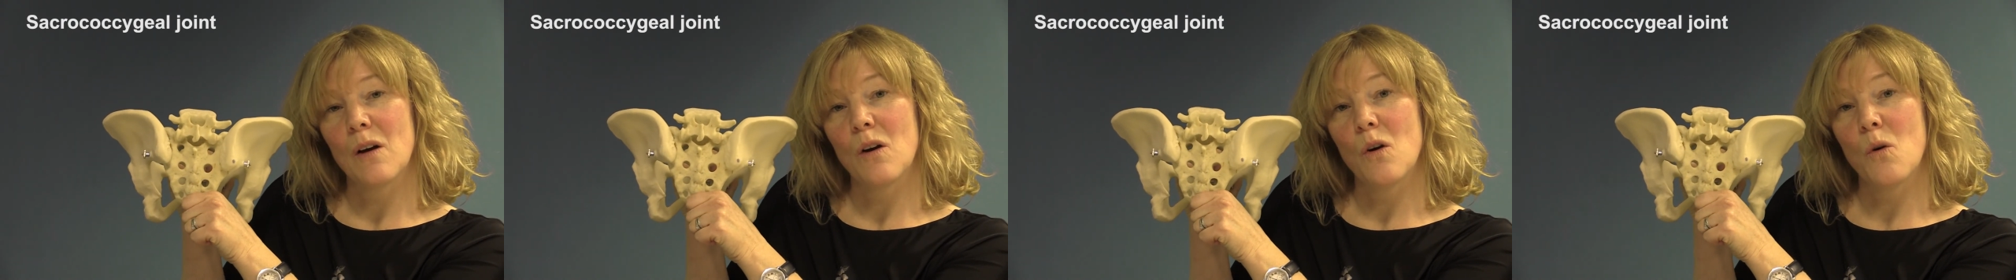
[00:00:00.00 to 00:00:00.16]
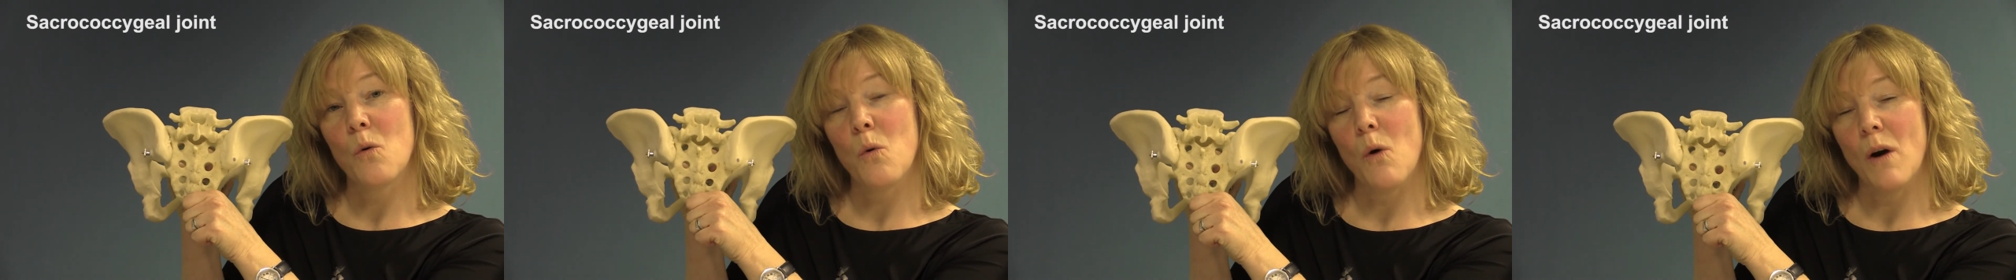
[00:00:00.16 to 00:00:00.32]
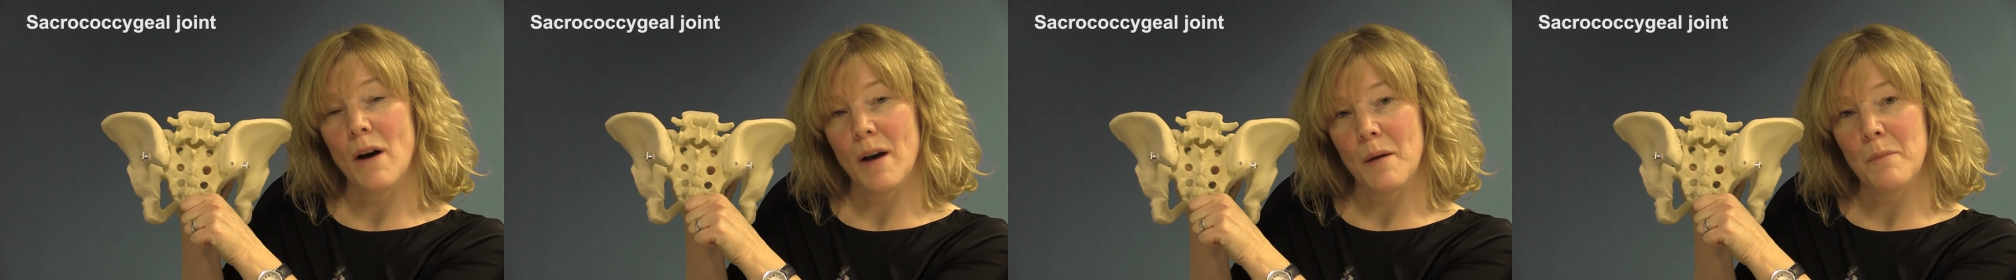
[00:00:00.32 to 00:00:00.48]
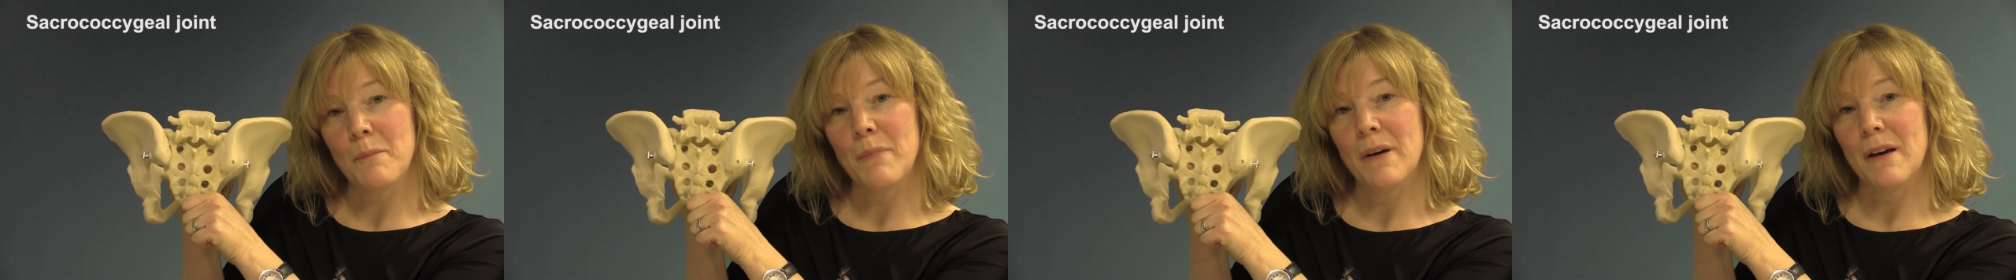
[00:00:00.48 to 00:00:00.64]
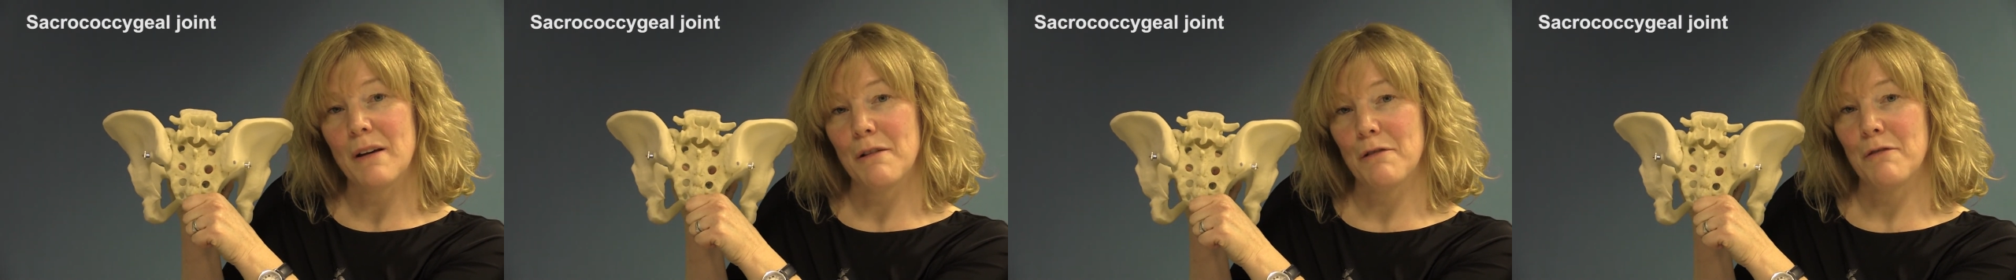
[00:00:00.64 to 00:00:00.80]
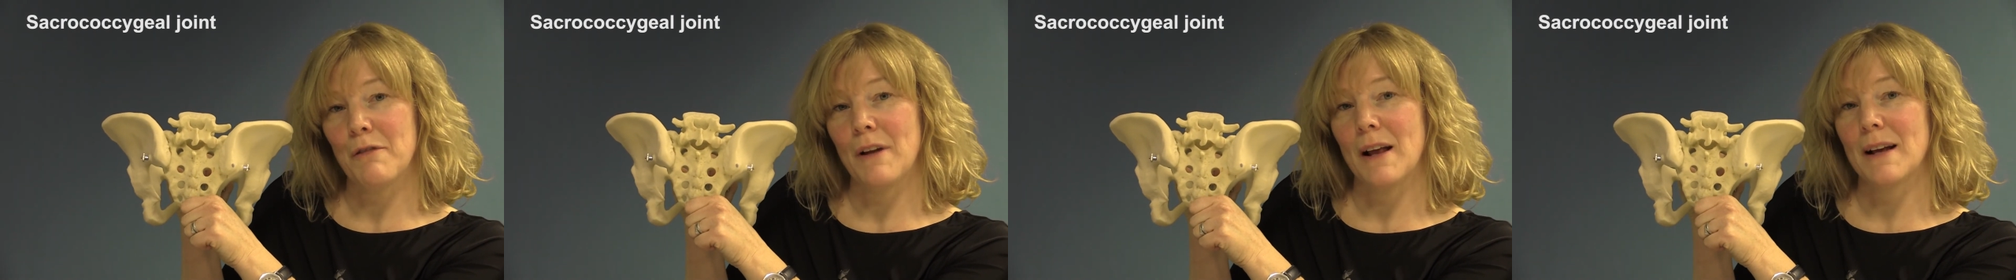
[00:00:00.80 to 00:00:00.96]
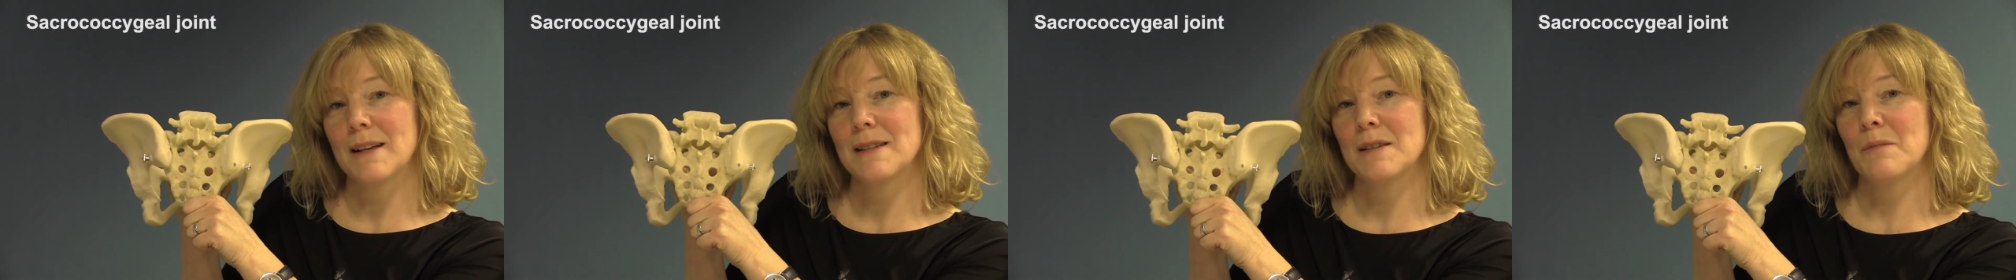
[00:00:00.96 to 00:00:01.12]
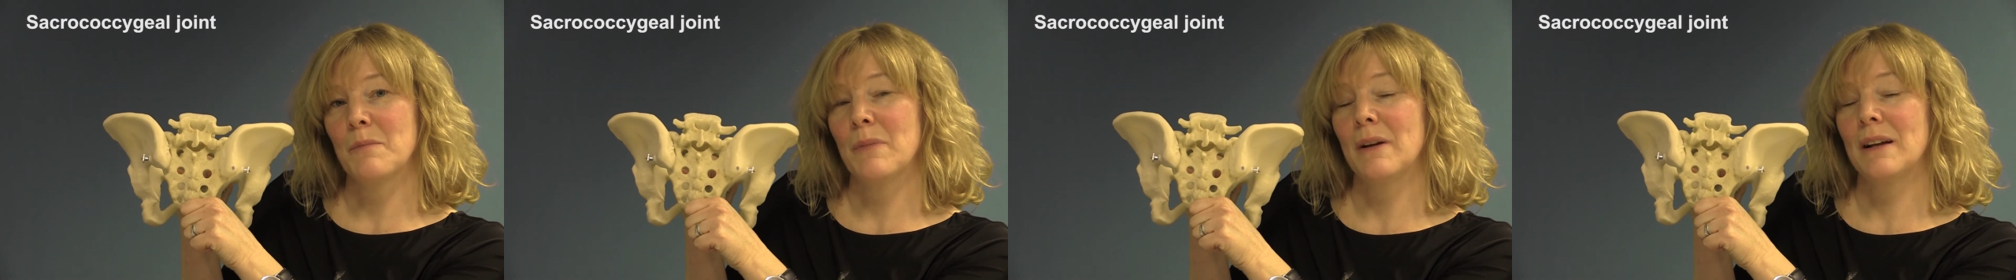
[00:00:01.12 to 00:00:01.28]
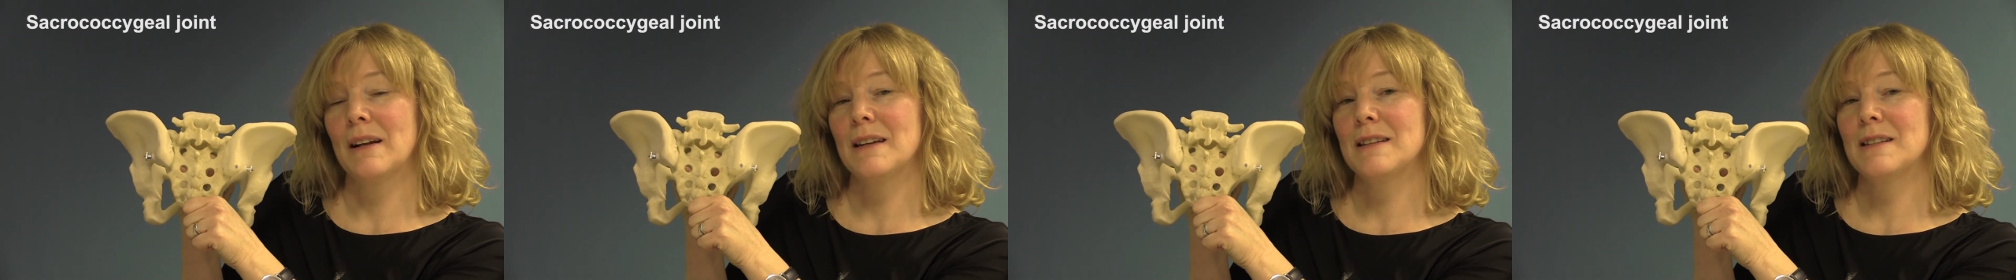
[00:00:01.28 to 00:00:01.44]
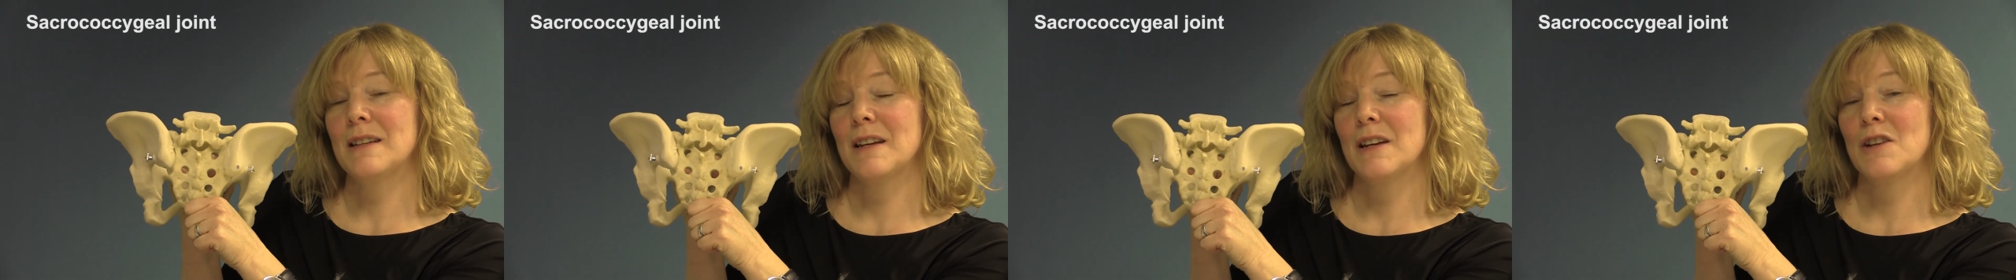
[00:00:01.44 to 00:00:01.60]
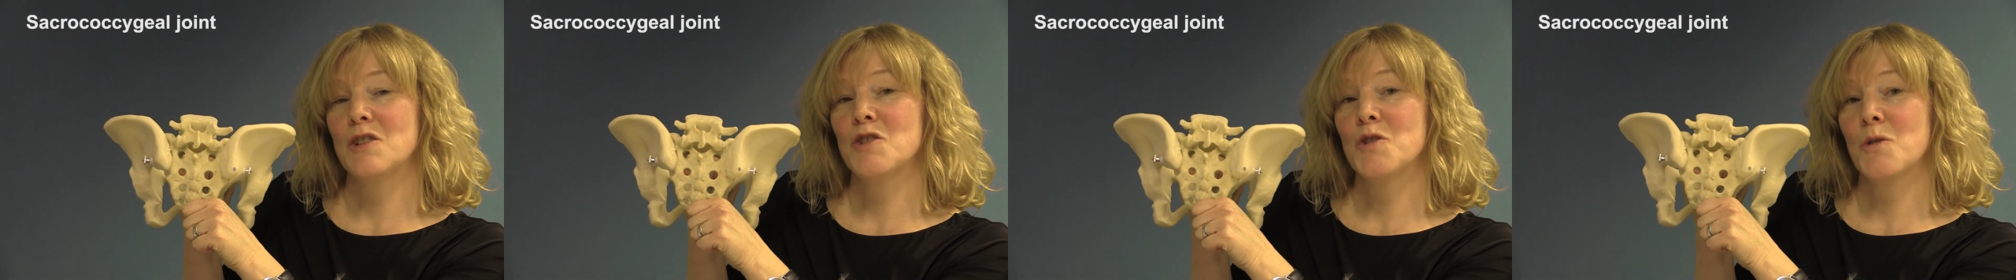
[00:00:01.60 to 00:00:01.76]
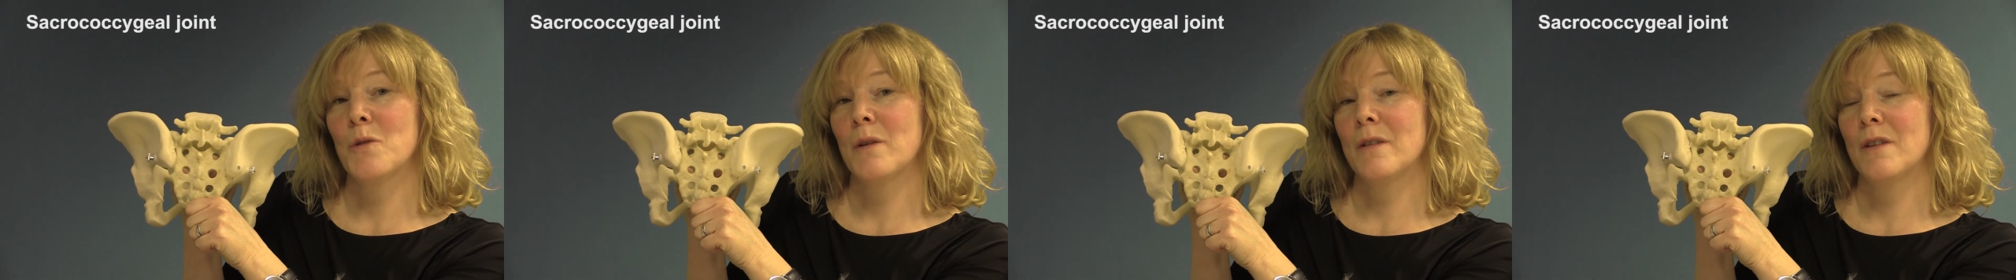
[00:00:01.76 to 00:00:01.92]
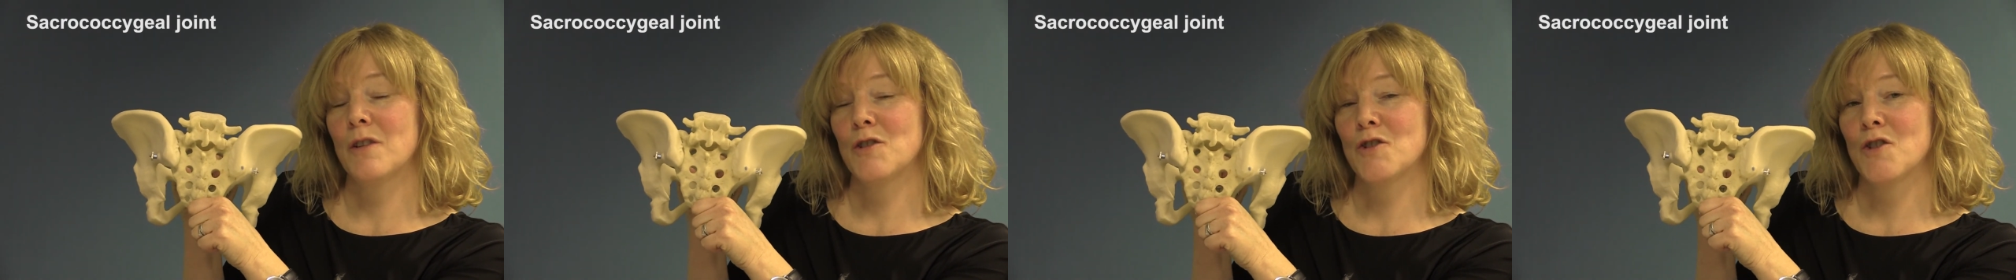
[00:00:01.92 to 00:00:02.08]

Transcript: quite a bit of flexibility during the